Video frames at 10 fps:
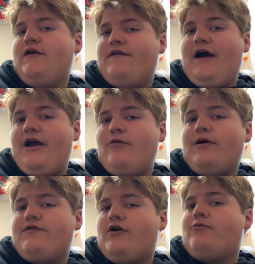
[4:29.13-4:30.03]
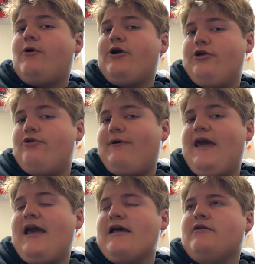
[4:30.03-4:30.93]
to iOS hardware, you
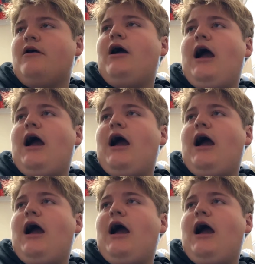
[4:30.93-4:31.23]
can.